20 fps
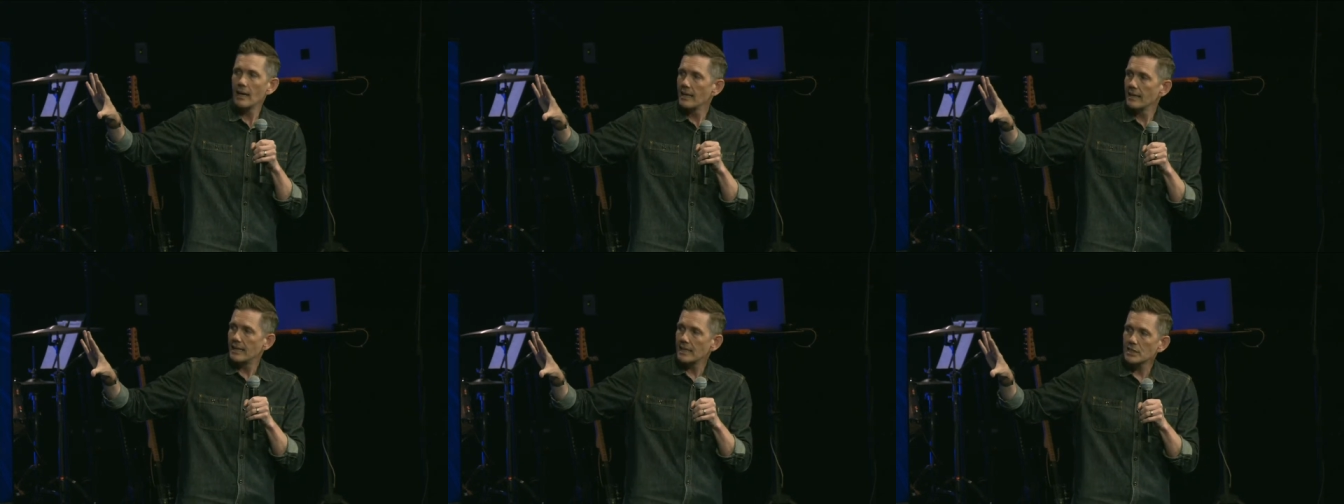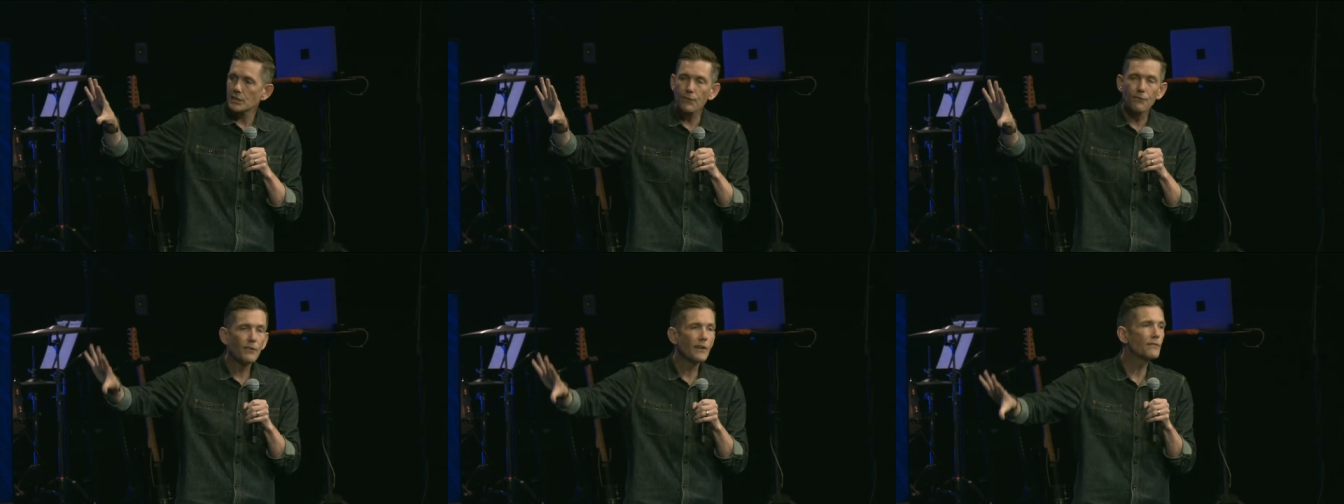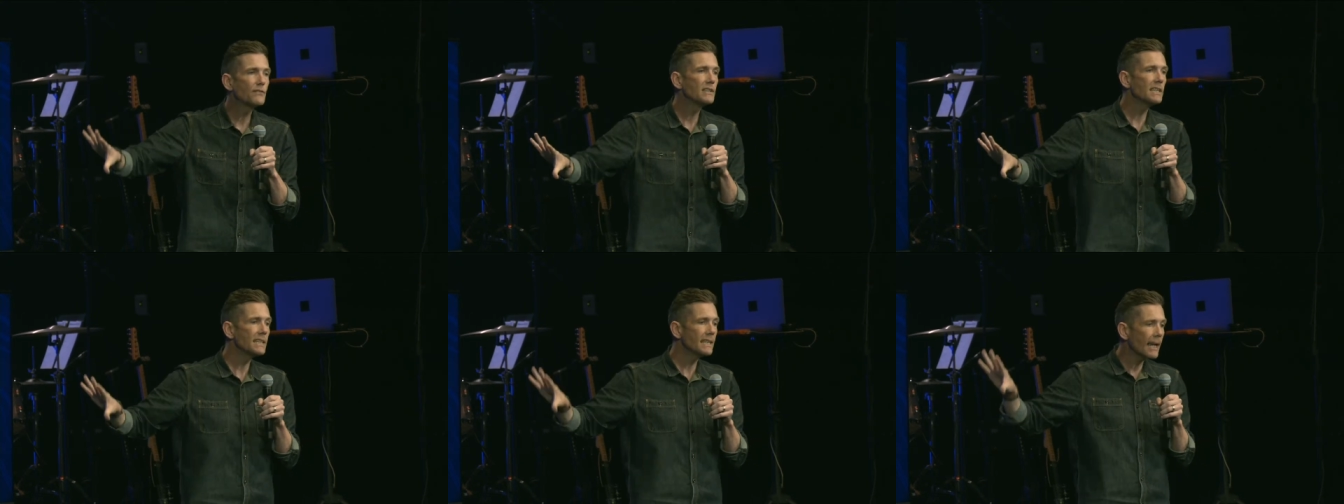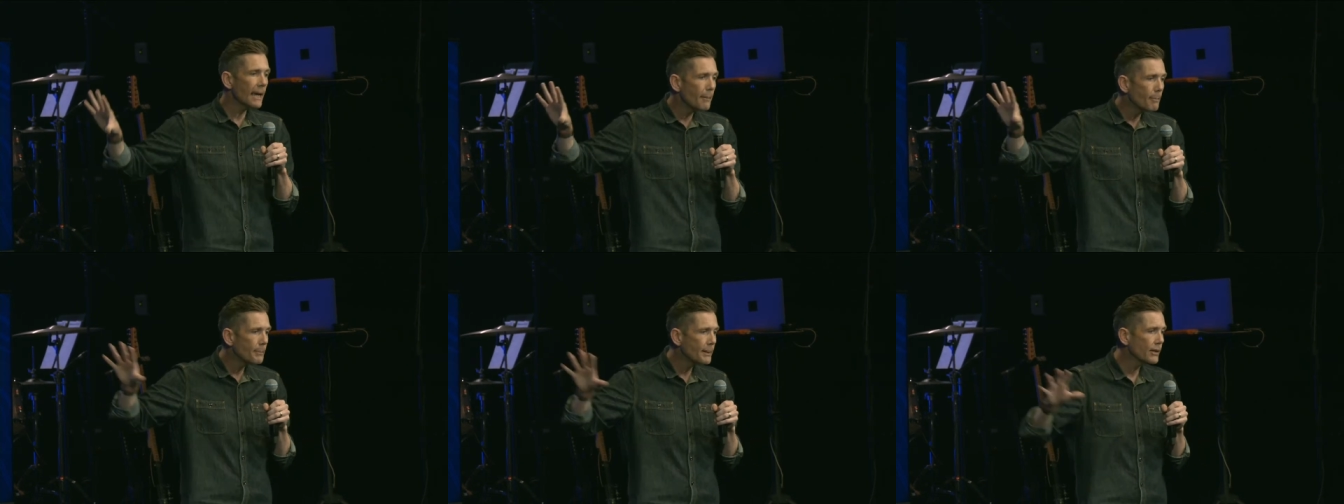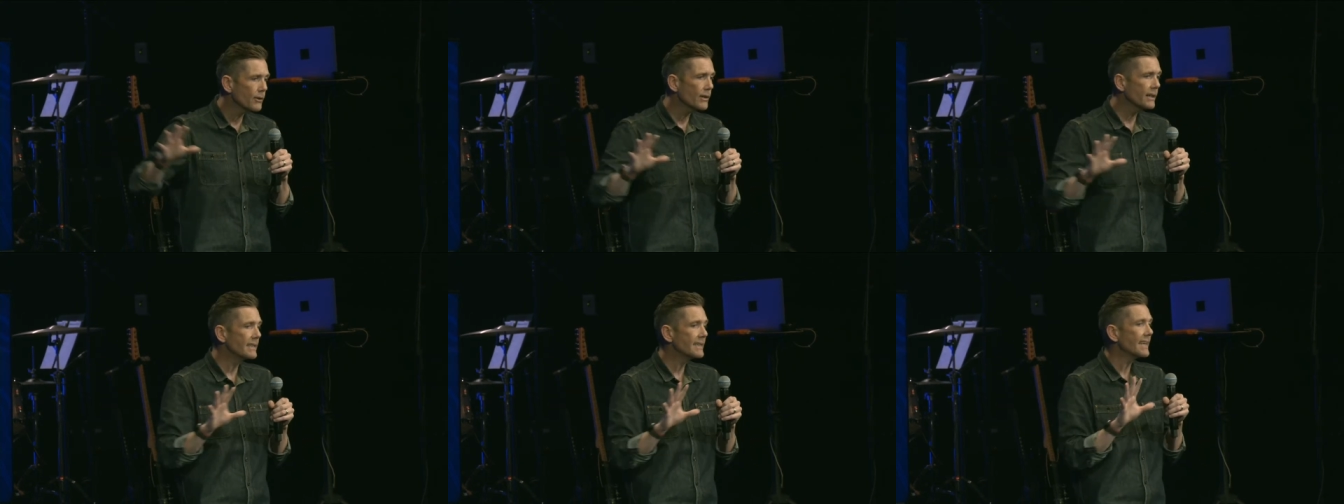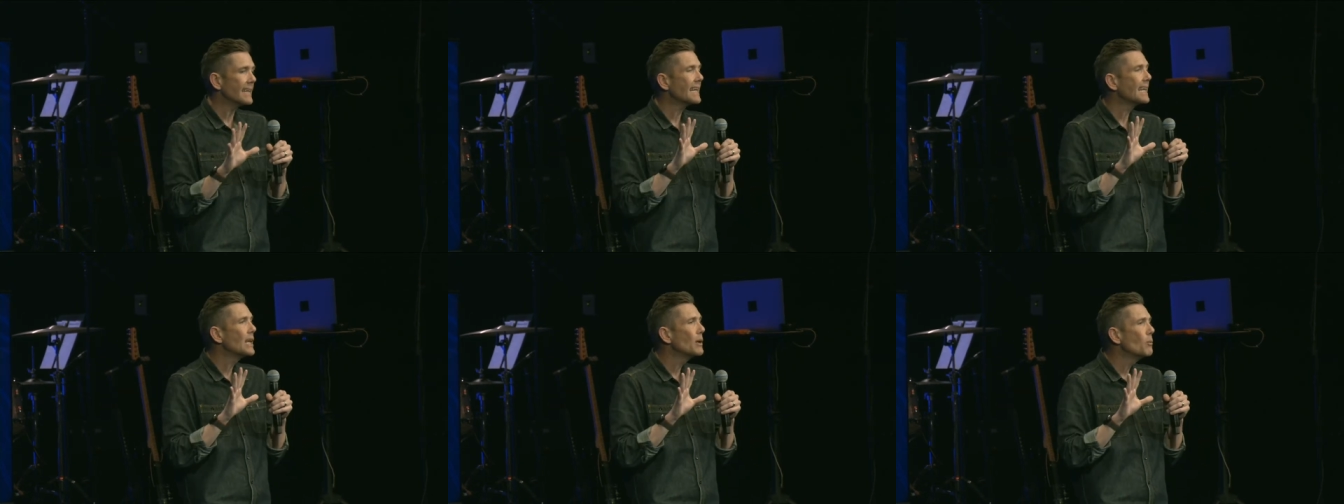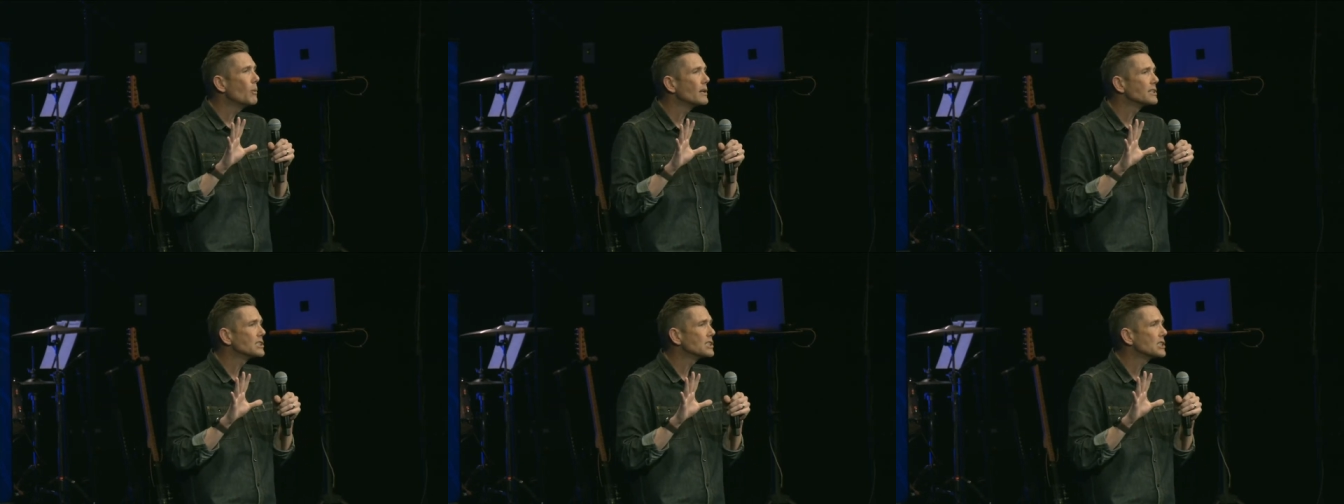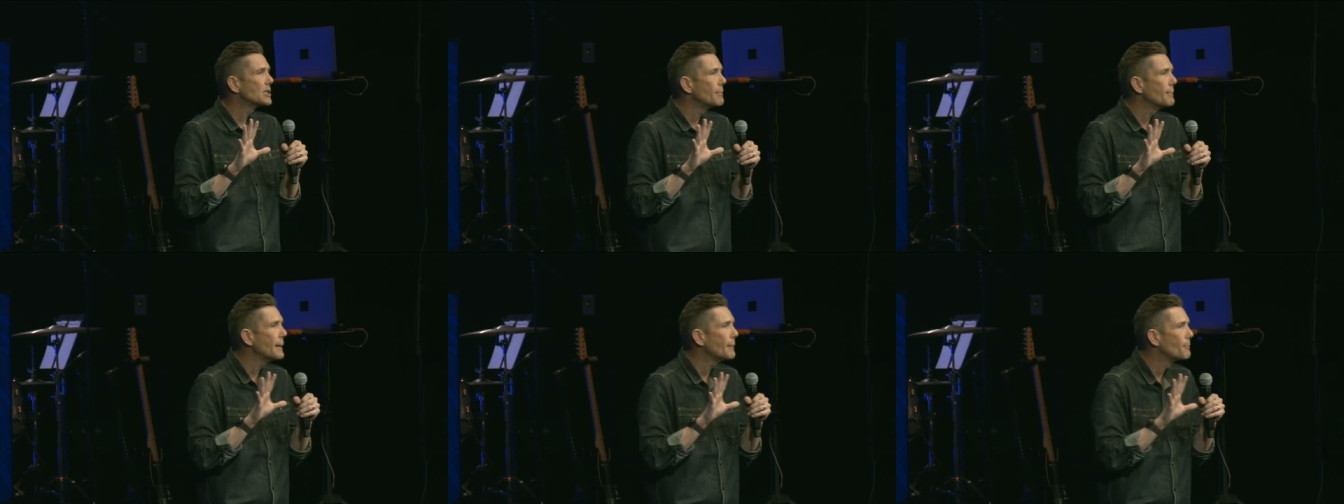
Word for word: this 50 day period that he wants to be